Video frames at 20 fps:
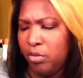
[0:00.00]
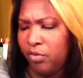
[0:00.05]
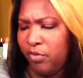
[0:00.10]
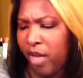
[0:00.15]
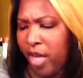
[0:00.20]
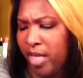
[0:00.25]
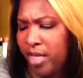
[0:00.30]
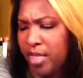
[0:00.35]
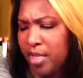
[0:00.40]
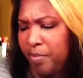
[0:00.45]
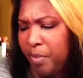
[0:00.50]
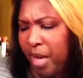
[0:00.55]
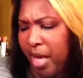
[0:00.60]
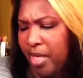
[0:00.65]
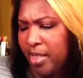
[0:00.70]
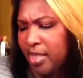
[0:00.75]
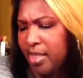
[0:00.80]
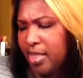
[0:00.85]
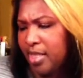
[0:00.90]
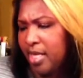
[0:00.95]
fancy
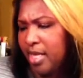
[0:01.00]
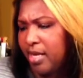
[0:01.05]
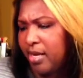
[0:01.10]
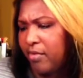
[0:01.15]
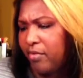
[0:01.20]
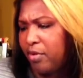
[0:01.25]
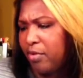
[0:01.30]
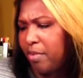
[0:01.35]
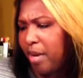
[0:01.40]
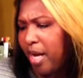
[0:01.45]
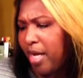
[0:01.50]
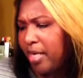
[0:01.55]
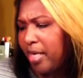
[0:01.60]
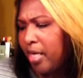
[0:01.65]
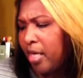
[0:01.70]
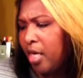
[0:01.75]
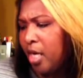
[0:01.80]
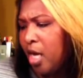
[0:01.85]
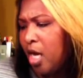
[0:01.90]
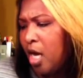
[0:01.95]
palettes that
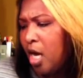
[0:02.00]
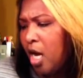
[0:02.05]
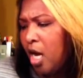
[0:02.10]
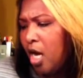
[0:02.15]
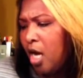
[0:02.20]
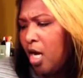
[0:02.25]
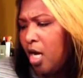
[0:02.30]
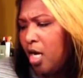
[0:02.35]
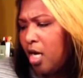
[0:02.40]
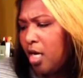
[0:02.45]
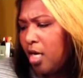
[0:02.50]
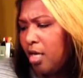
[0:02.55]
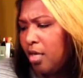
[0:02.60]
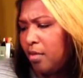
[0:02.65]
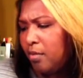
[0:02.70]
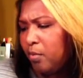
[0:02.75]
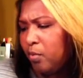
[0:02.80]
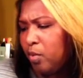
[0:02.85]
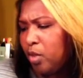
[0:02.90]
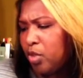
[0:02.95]
everybody
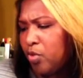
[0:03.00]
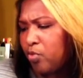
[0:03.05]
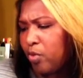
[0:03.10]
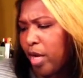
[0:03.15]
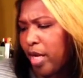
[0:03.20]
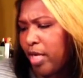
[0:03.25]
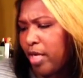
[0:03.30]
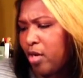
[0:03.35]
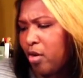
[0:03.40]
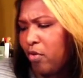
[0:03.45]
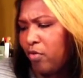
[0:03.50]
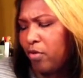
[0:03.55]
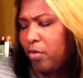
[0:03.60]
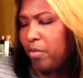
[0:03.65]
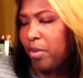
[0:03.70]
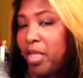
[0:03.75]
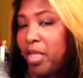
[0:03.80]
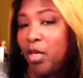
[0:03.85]
was ranting over,